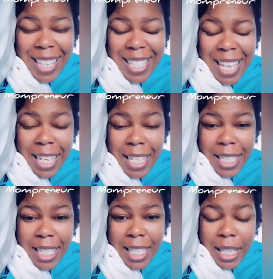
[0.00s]
is not
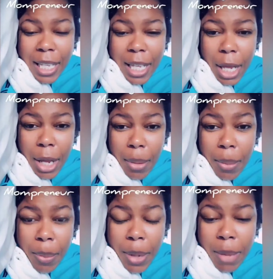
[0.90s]
easy,
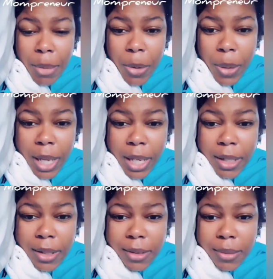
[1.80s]
but I'm doing it.